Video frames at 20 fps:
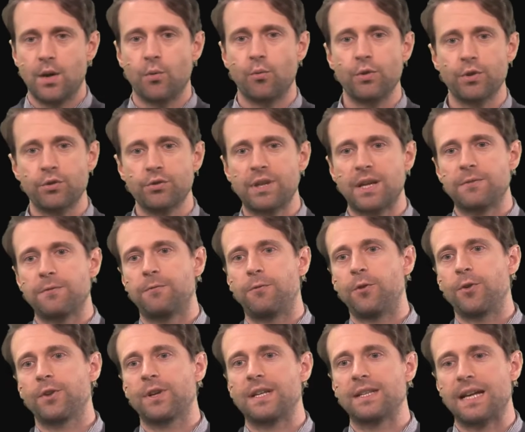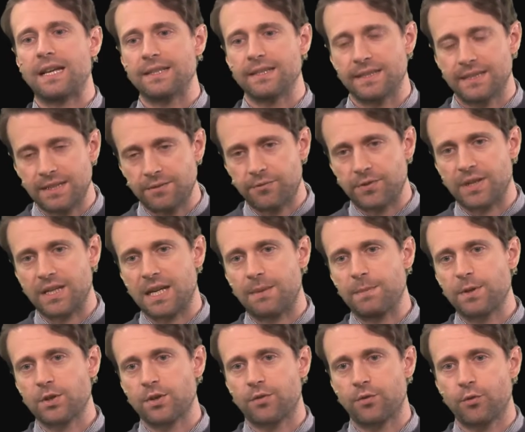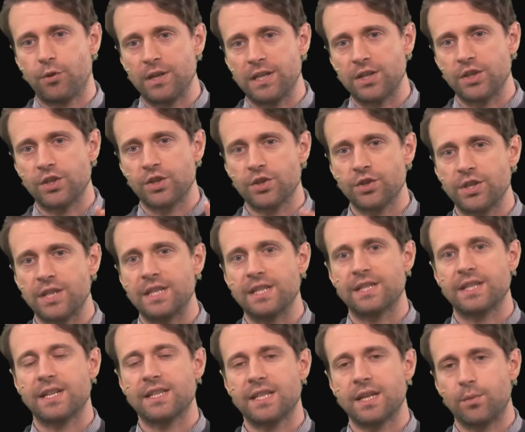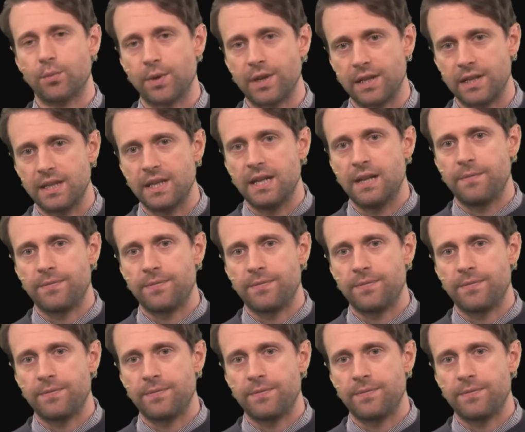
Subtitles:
We do that for different numbers of coalitions in such a way